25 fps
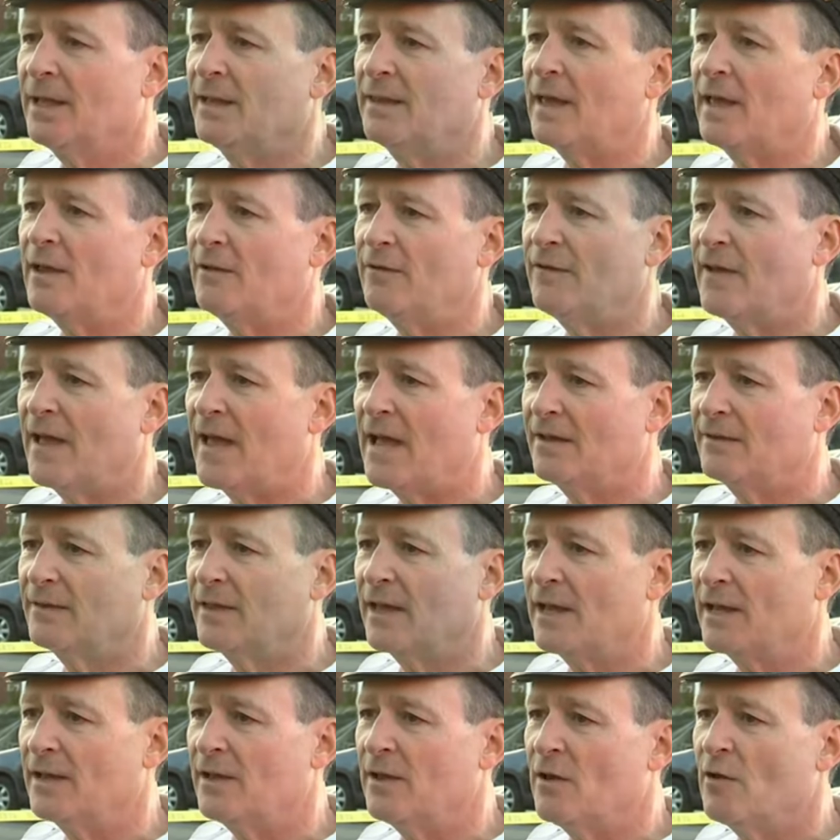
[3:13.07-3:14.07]
They found
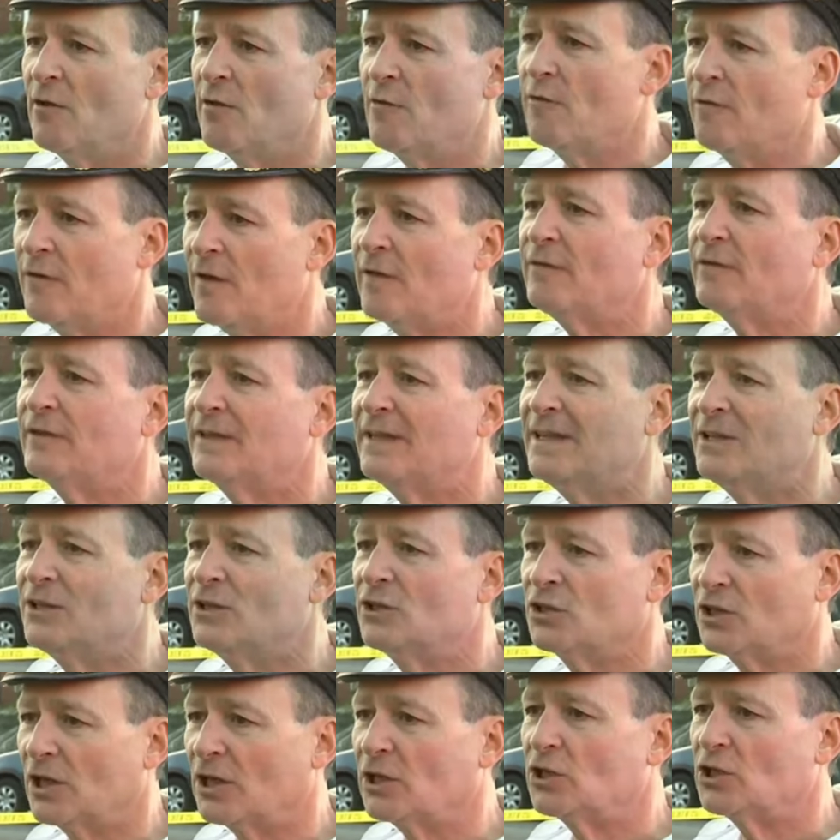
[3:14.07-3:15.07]
a
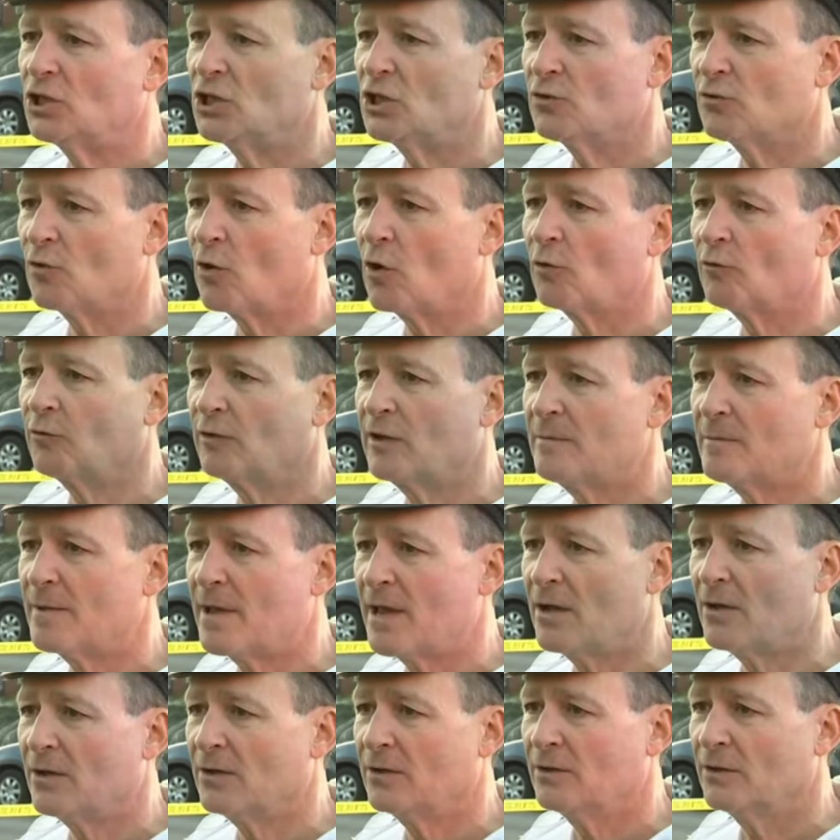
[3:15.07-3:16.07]
56-year-old
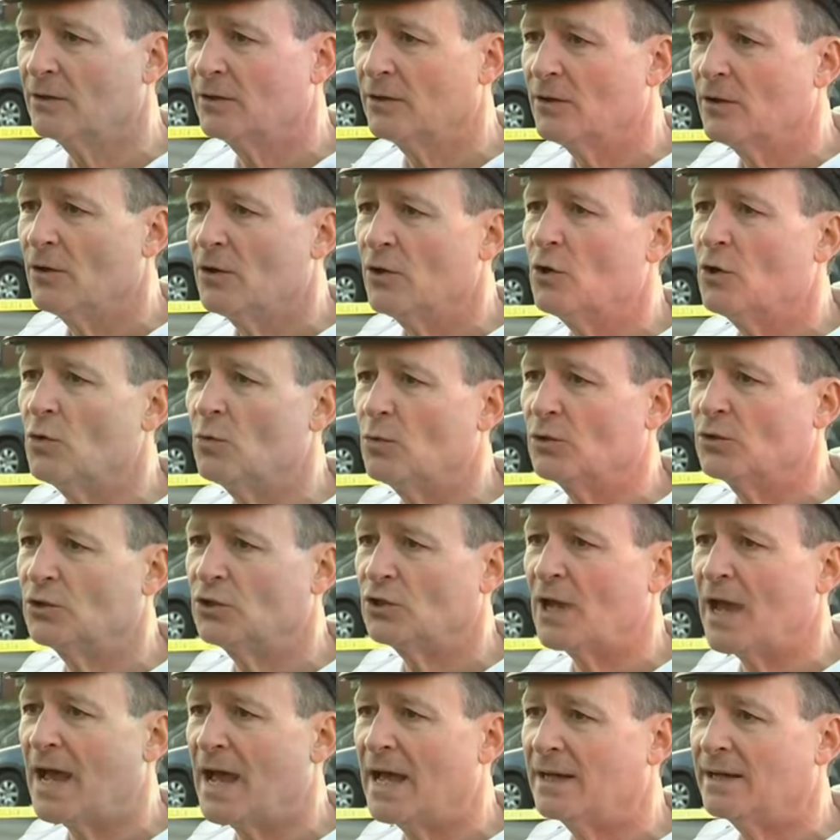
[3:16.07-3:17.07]
female who was
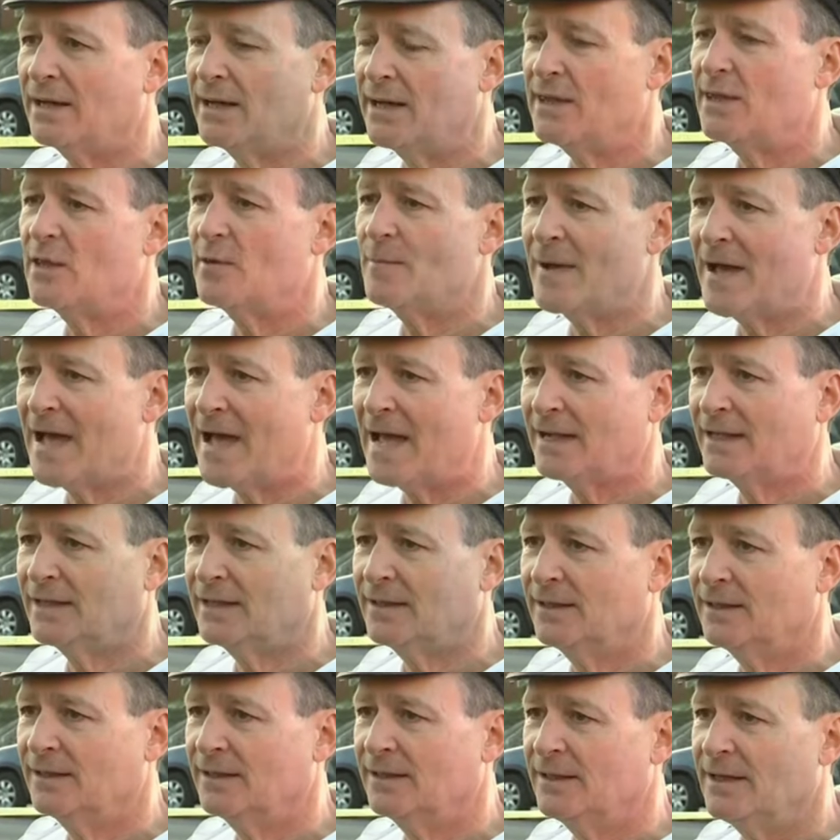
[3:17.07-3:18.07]
shot in the back
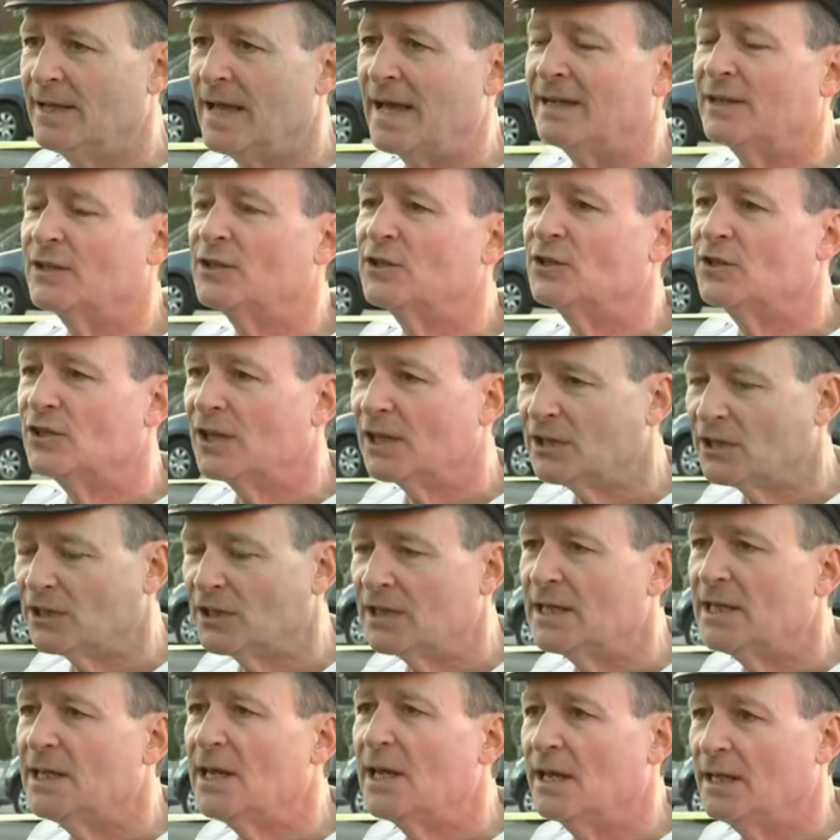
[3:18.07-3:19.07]
and a
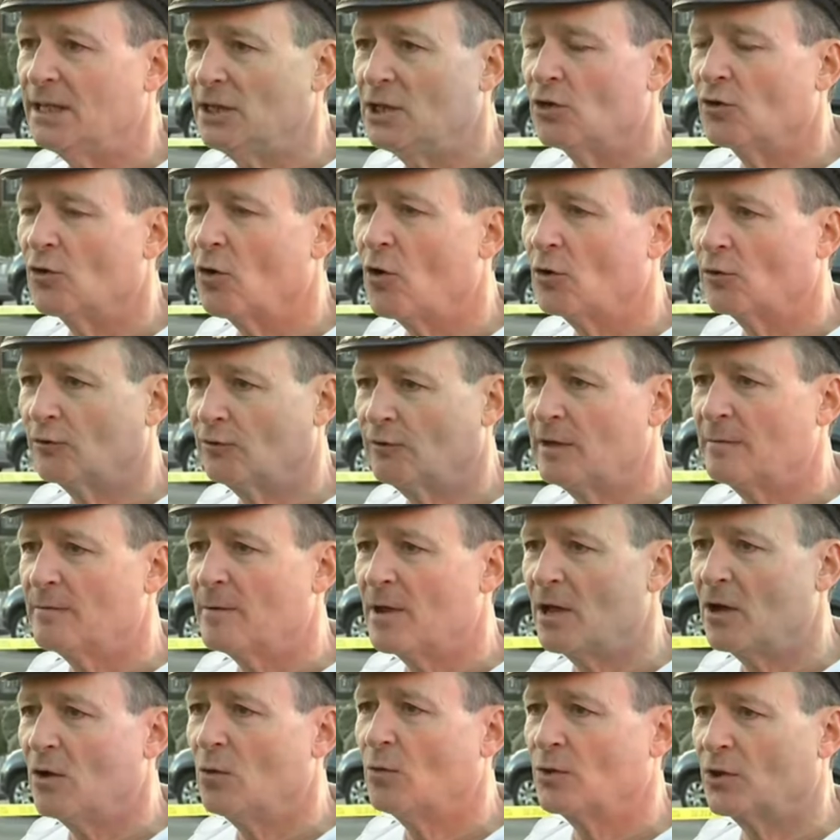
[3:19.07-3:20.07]
60 year old
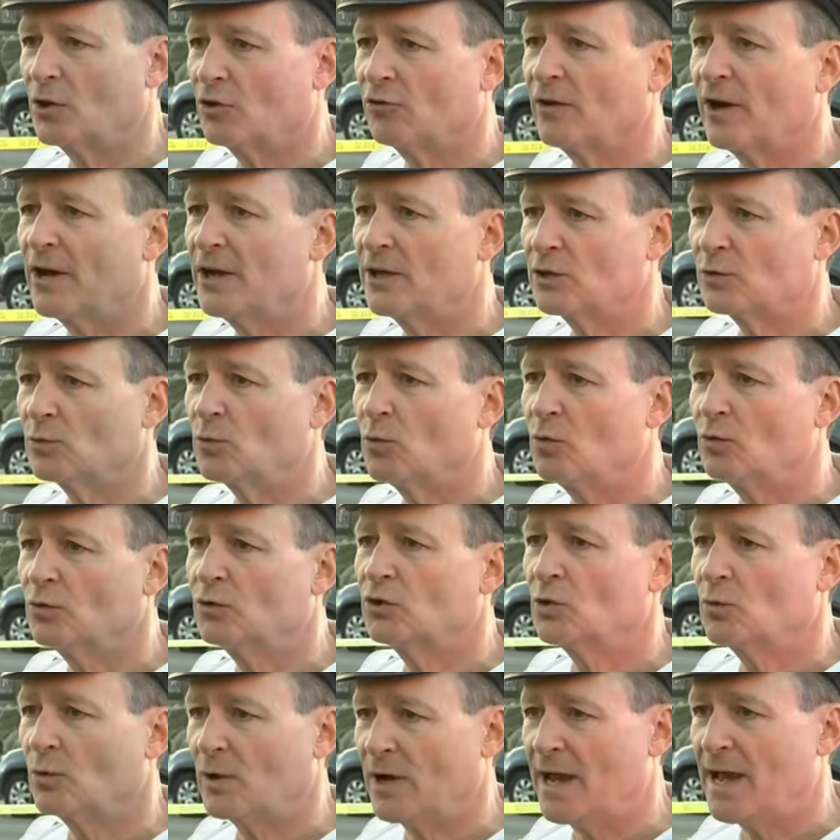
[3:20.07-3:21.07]
female with a graze wound
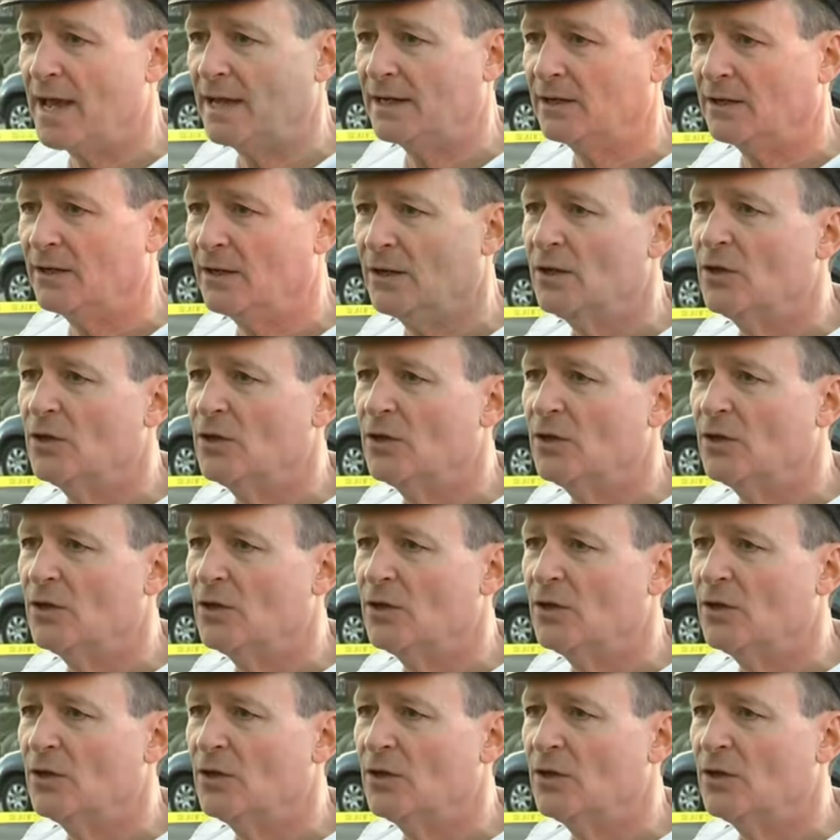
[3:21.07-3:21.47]
to her head.